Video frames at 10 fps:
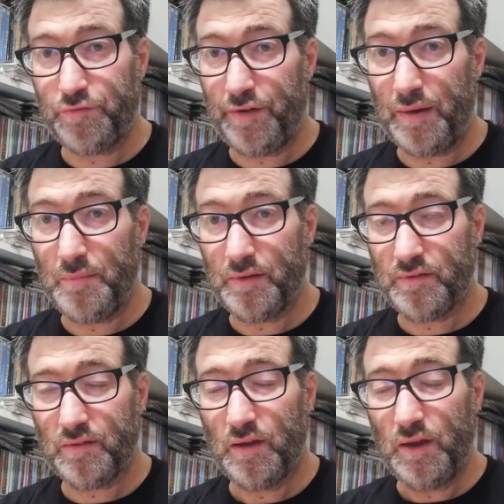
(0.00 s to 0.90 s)

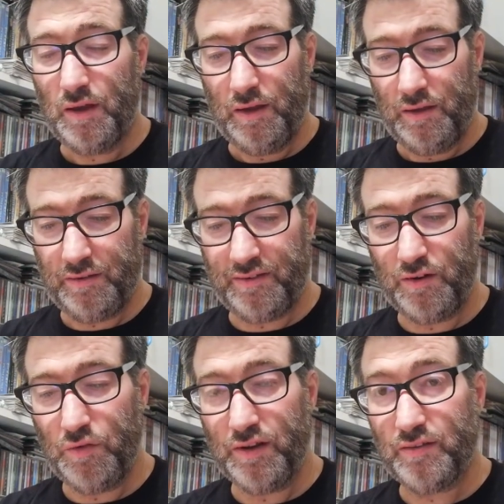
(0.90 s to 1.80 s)
famous
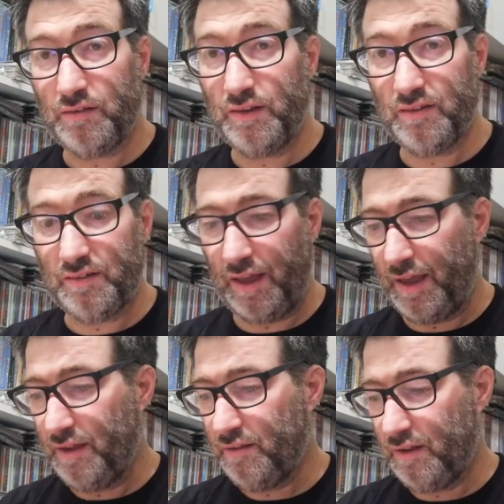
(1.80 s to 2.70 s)
series these
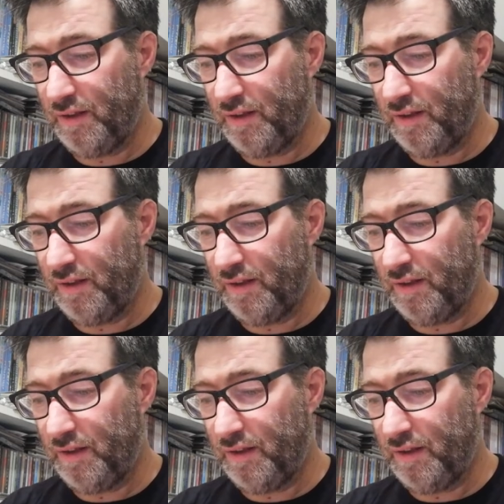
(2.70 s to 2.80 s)
days.